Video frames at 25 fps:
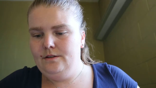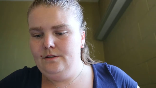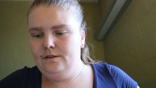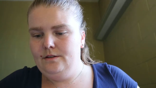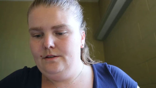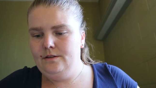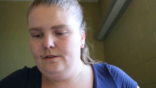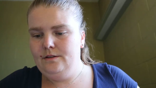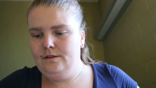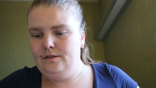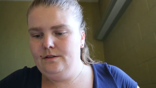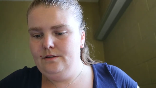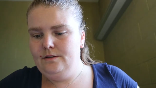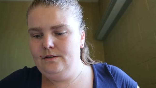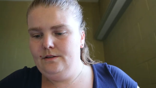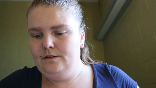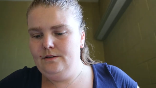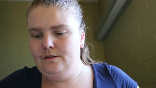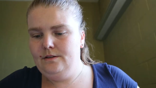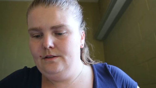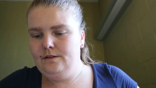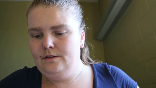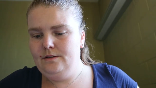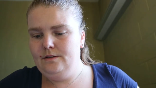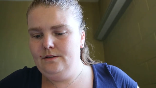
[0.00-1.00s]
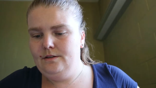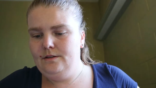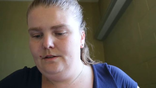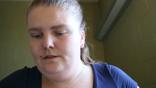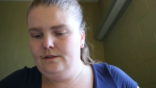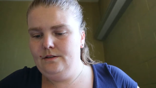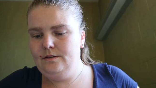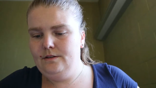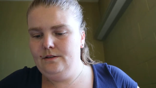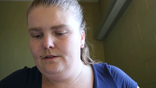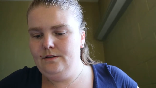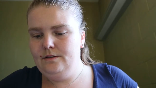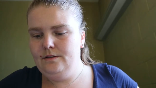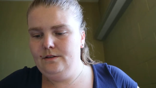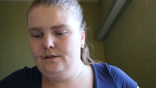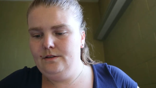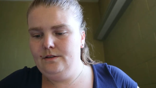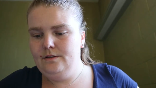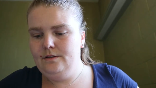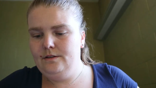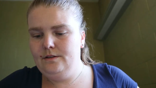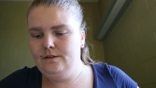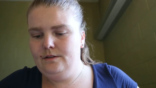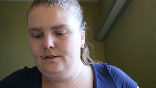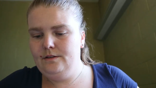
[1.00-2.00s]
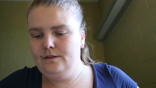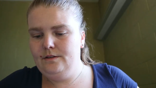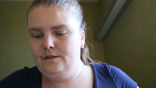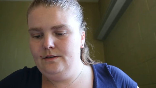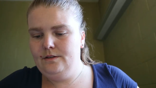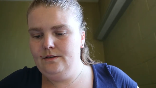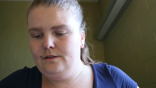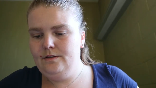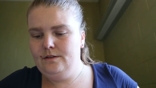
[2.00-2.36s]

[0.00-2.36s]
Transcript: [no speech]